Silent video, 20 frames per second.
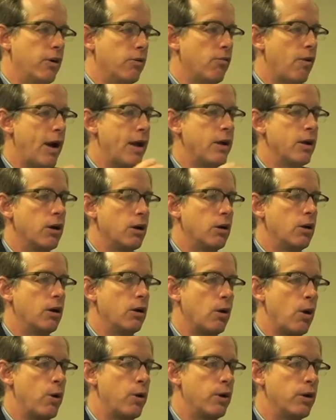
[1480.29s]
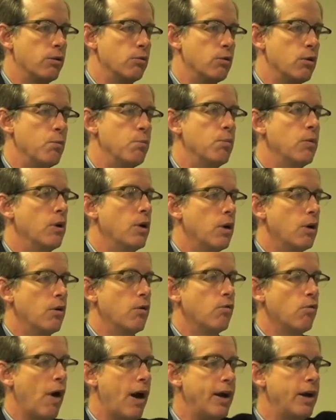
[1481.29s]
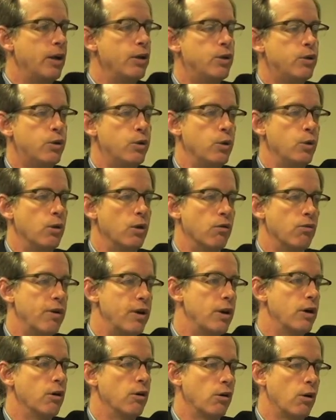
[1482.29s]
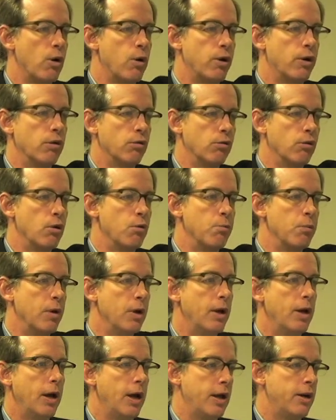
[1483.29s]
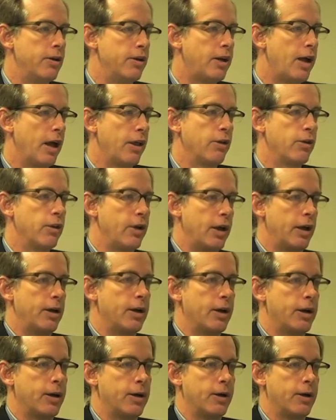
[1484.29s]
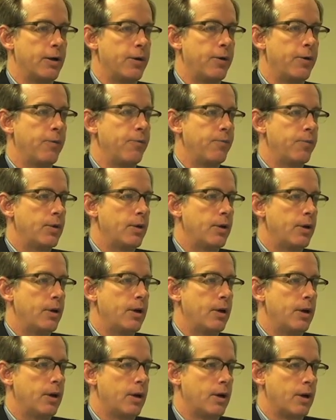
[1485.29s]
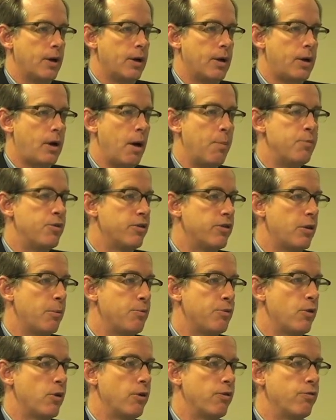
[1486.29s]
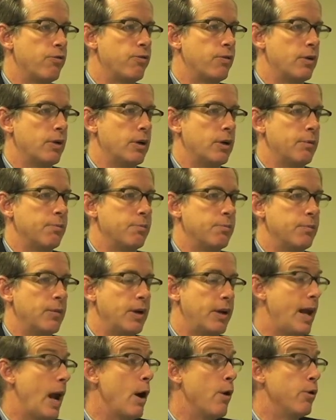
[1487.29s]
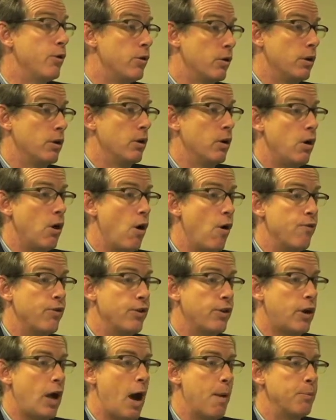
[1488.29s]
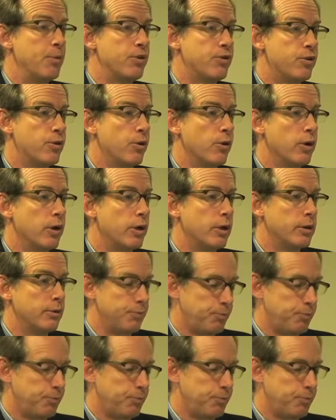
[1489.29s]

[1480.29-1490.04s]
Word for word: A writer alone in a room, writing to a reader alone in a room, and together they uh, uh, come to some sort of um, encounter over the common story.